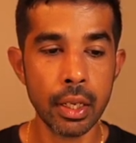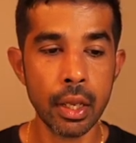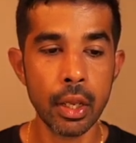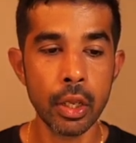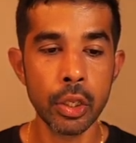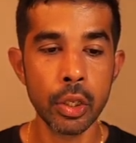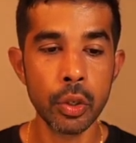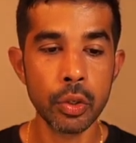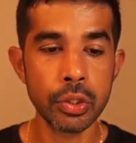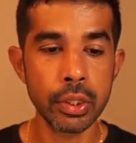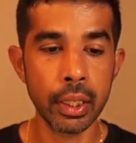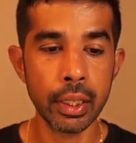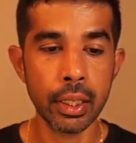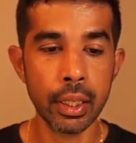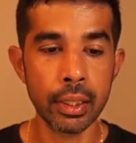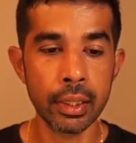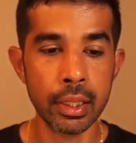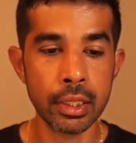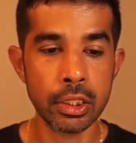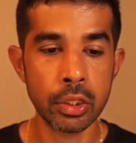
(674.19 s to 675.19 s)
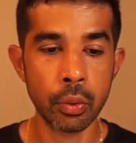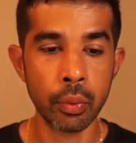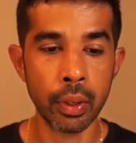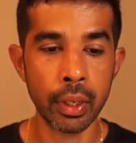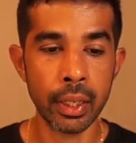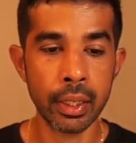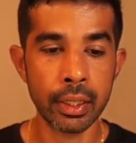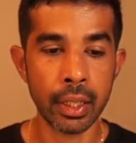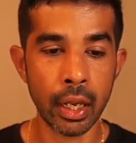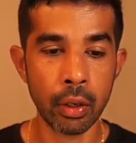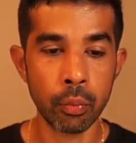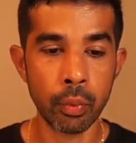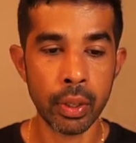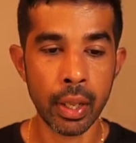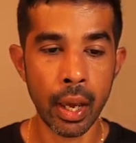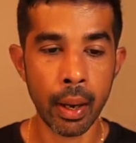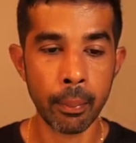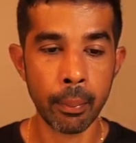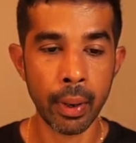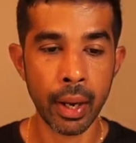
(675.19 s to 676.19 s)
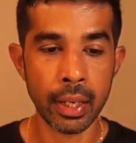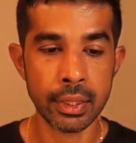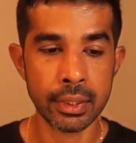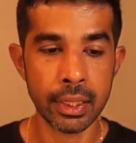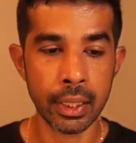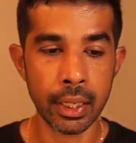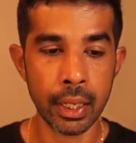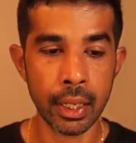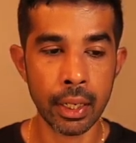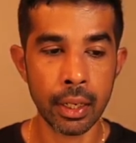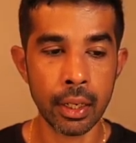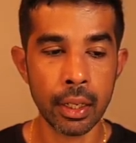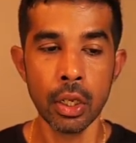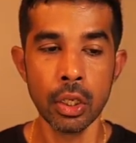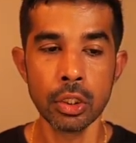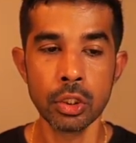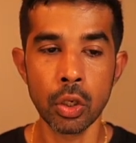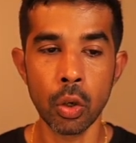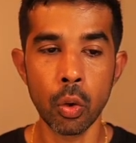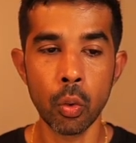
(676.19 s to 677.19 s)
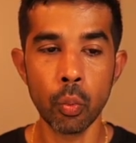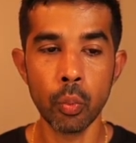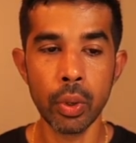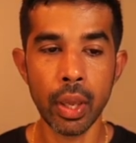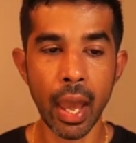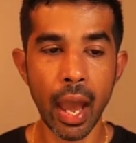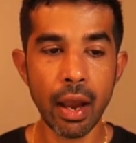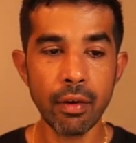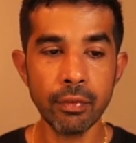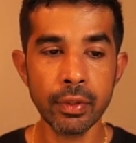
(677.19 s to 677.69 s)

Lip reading: using this query that we are passing in. So we have